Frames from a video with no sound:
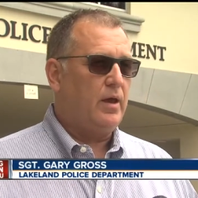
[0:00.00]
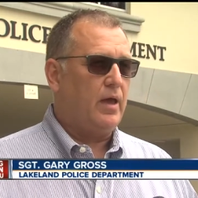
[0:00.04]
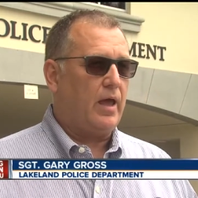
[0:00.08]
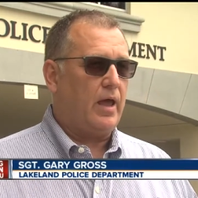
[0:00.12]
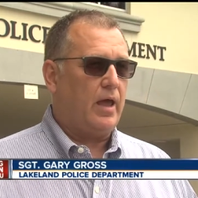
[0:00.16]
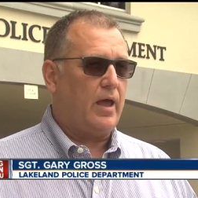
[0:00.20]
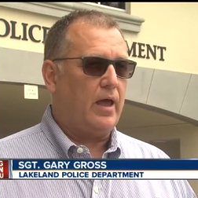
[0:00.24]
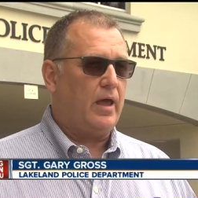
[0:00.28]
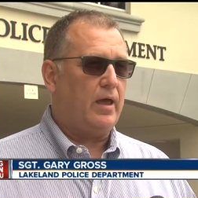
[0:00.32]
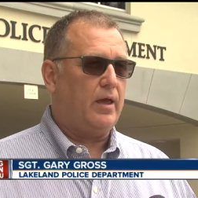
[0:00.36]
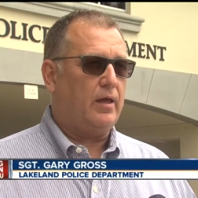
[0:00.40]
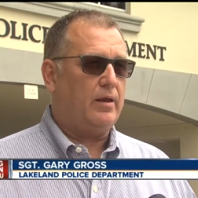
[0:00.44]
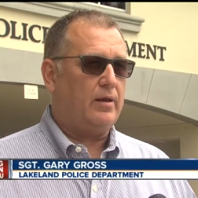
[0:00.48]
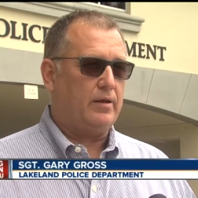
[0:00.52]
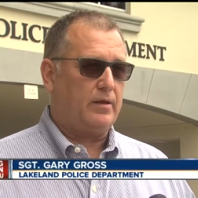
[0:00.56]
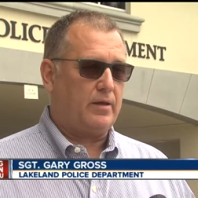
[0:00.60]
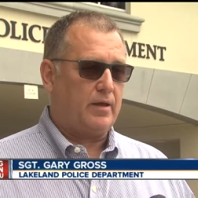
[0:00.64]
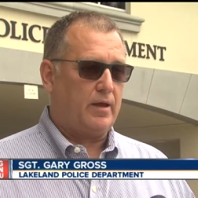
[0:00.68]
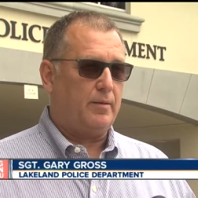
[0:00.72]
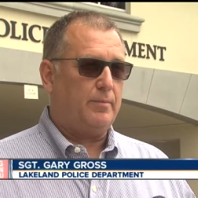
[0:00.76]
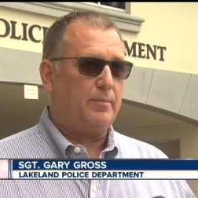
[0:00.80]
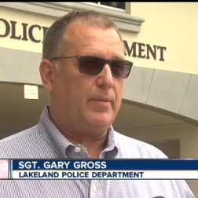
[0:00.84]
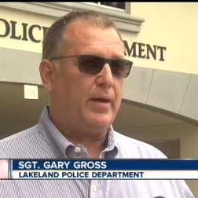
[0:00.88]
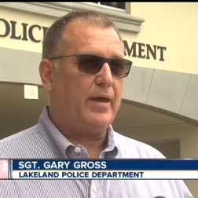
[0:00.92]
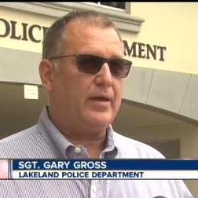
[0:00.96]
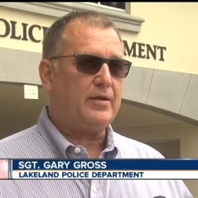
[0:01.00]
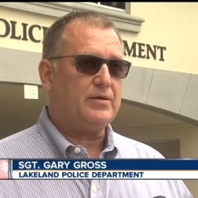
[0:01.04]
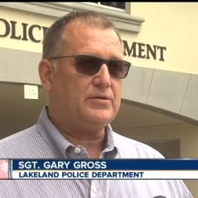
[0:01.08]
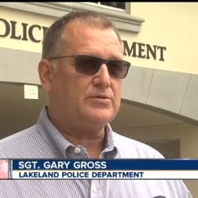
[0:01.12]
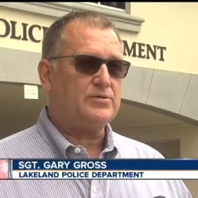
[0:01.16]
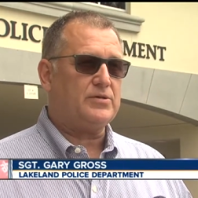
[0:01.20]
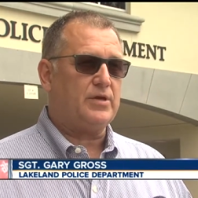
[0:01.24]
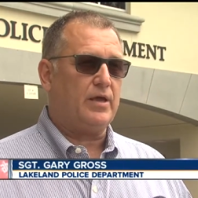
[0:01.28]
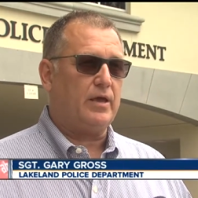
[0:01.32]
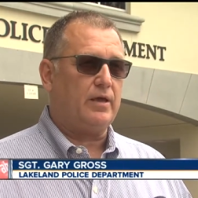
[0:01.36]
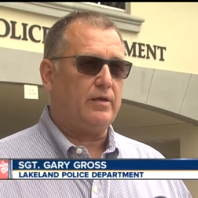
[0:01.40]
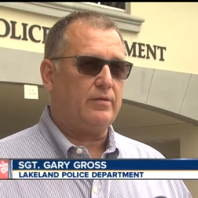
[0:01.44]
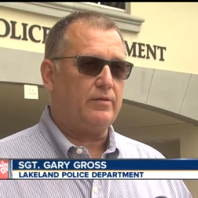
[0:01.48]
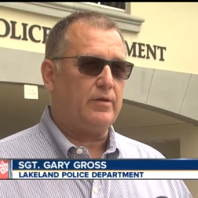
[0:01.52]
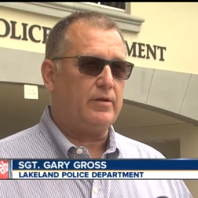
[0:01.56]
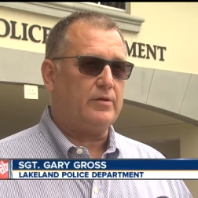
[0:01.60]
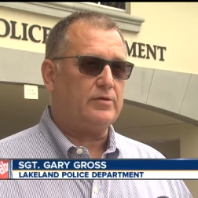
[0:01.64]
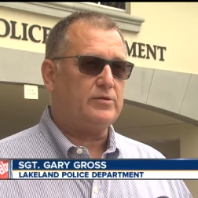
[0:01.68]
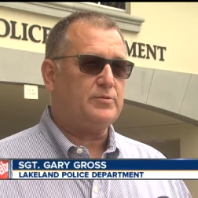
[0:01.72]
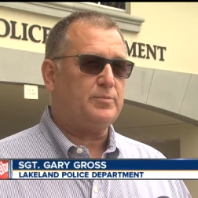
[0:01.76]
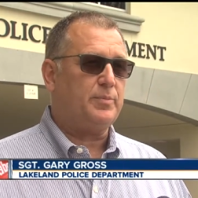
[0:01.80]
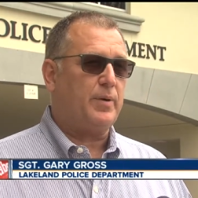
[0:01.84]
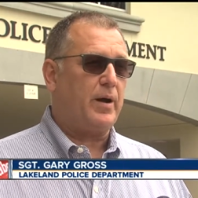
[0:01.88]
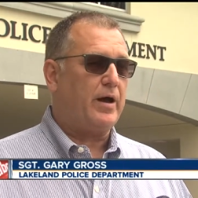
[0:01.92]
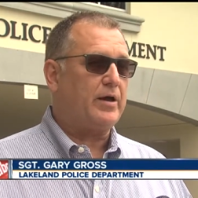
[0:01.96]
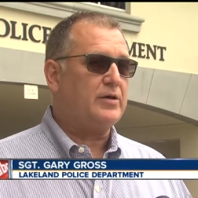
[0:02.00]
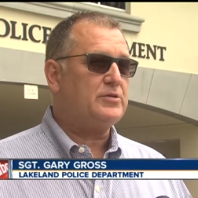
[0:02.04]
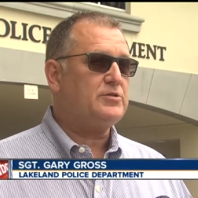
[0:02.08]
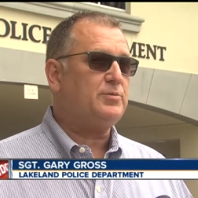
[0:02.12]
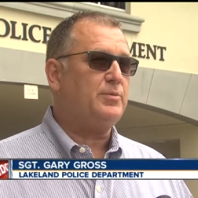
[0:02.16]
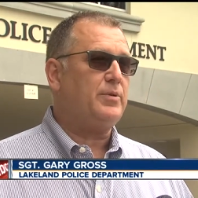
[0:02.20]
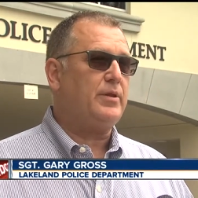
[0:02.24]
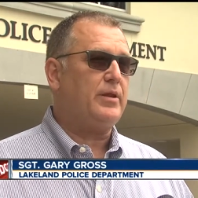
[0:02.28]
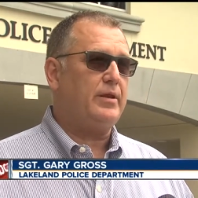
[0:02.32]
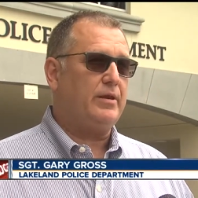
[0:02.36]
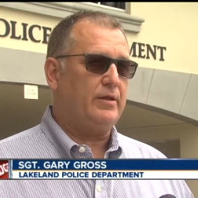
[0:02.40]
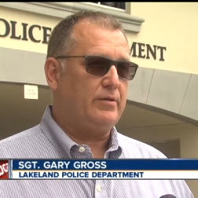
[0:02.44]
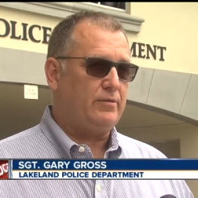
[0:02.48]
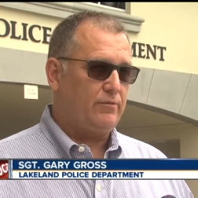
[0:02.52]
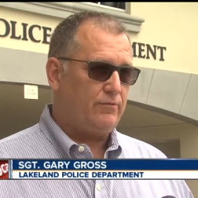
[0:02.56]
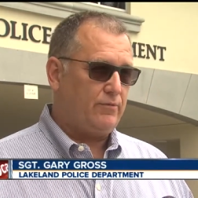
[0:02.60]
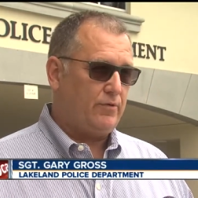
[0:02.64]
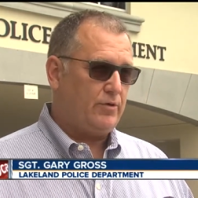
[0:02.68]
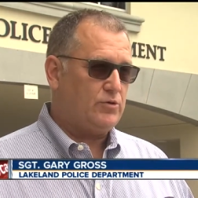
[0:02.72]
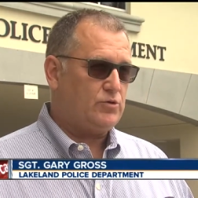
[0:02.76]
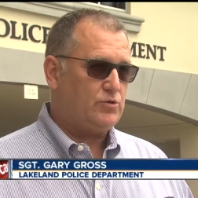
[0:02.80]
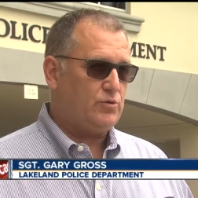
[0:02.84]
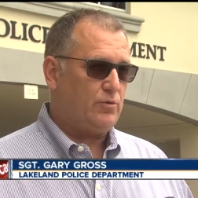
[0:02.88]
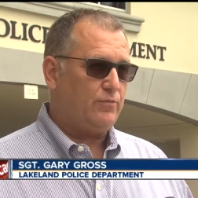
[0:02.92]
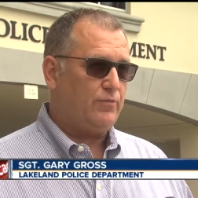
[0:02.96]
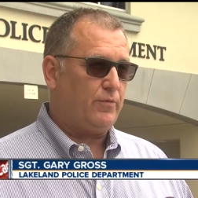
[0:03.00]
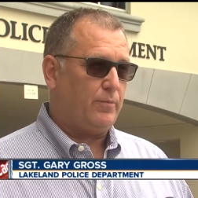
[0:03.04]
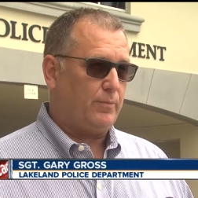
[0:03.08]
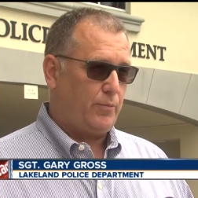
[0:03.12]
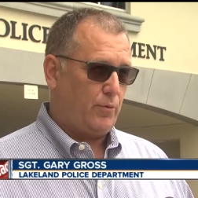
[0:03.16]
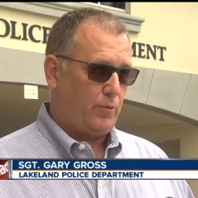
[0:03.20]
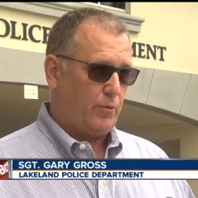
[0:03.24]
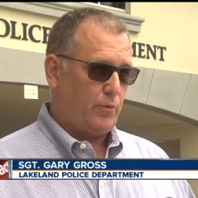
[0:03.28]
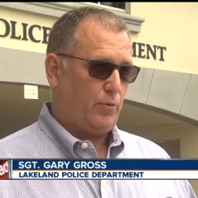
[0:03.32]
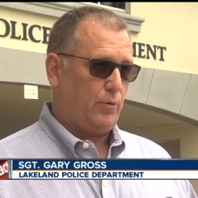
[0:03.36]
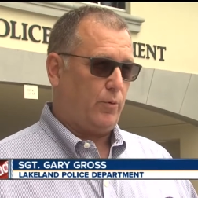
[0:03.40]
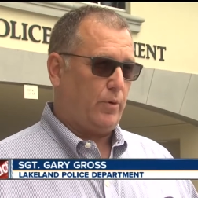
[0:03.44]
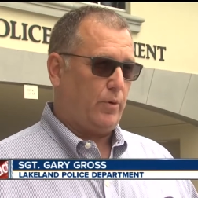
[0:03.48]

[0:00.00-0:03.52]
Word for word: and it come back saying that it's possibly an individual from Puerto